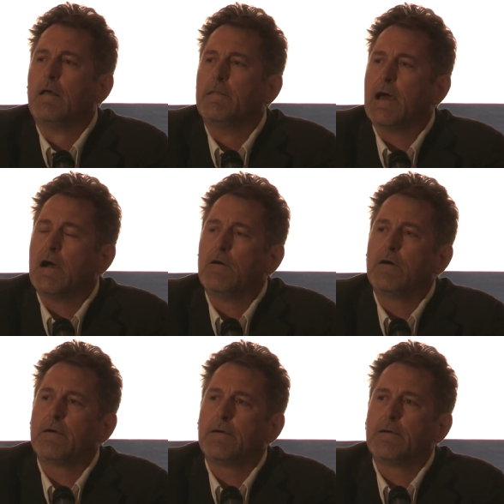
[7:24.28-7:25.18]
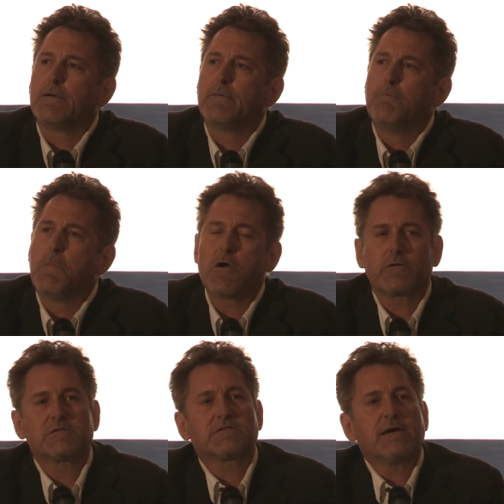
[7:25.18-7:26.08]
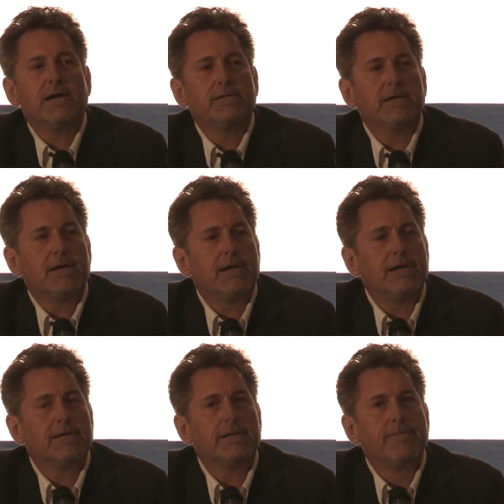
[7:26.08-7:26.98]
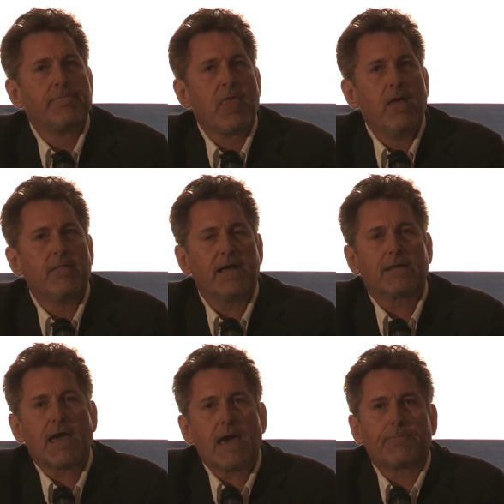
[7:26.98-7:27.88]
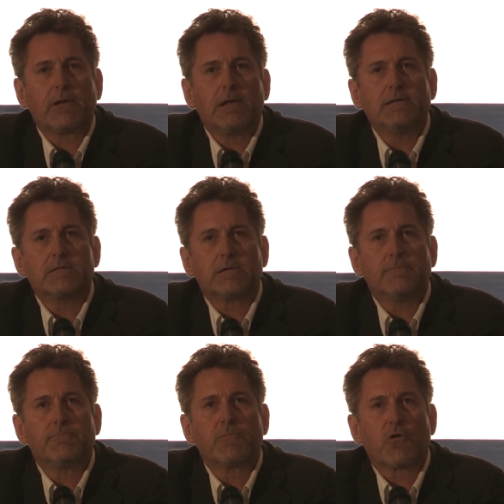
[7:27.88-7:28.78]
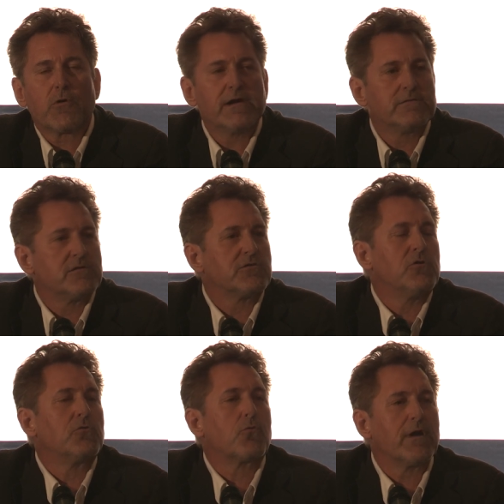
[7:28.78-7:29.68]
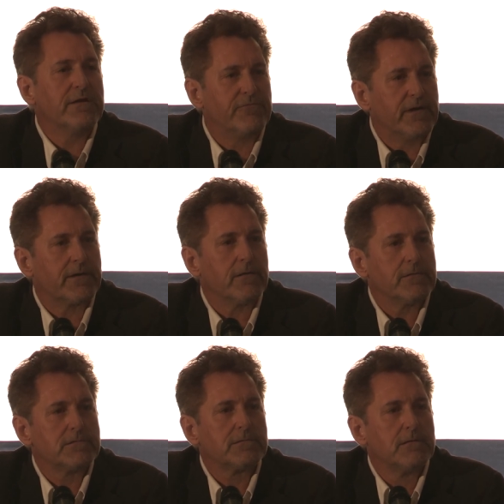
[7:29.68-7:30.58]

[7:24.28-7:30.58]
Now, Marx said uh, that capitalism creates its own grave diggers.